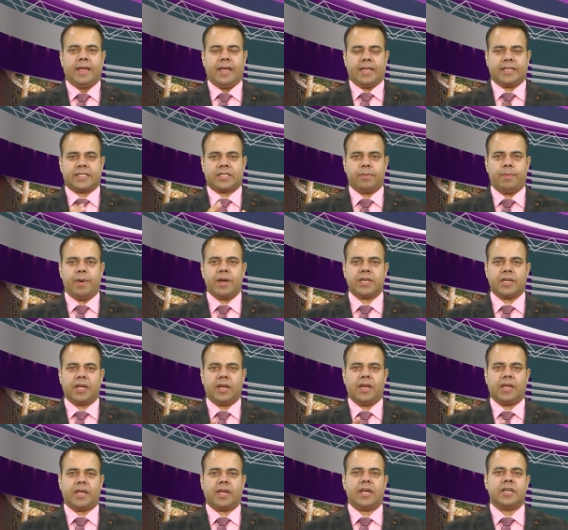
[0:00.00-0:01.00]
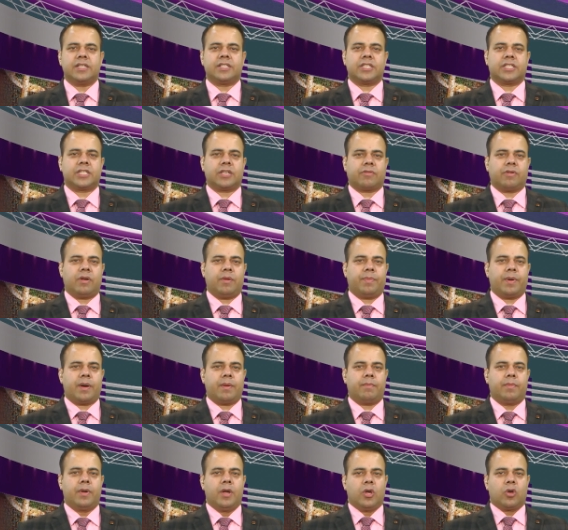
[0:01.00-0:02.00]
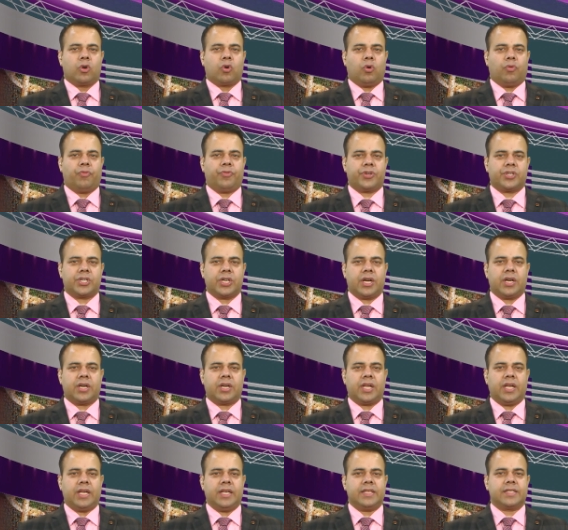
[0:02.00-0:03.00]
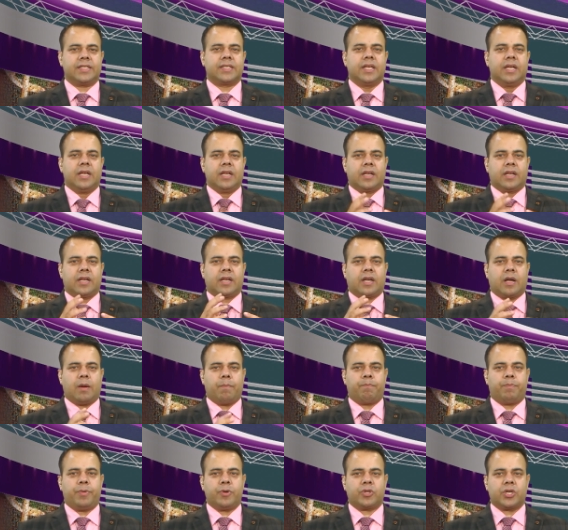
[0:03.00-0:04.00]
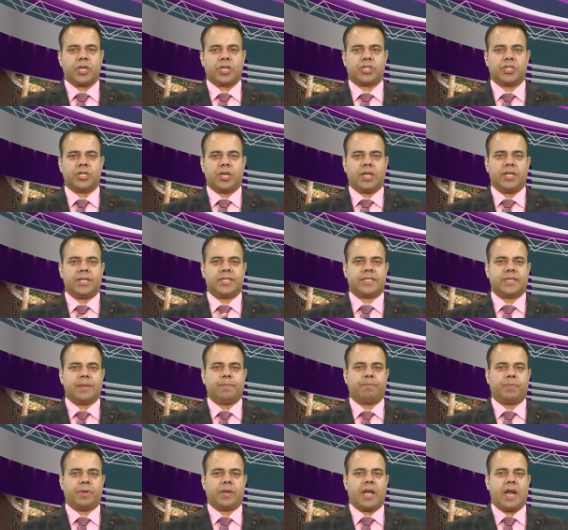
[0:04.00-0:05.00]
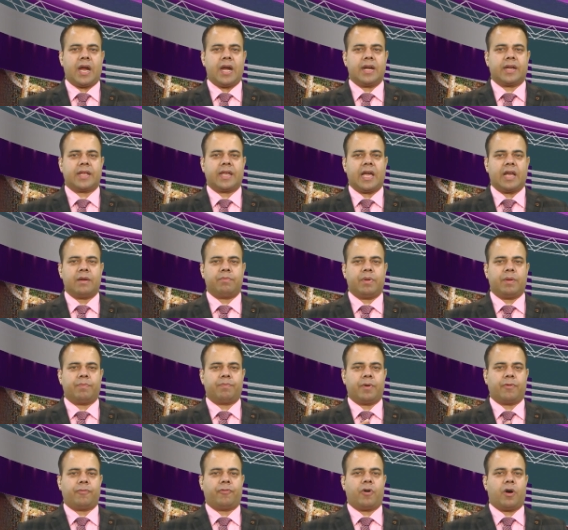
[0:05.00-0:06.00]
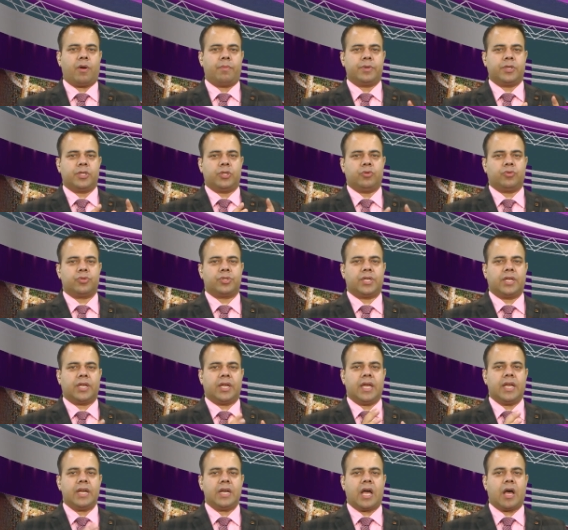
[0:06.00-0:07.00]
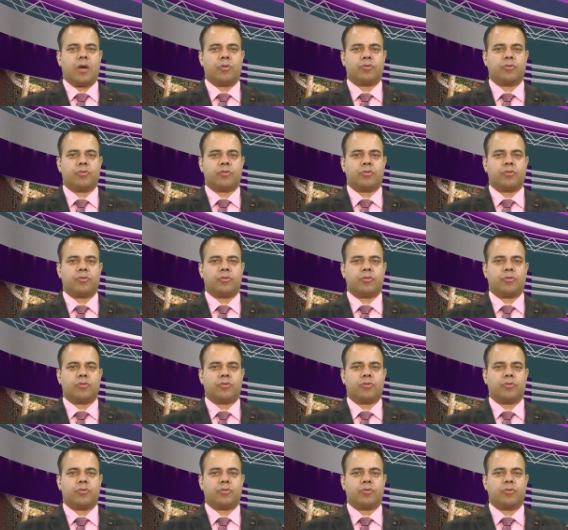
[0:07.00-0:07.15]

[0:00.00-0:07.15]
Estimating linkage disequilibrium coefficient is computationally simple and can be performed using in-house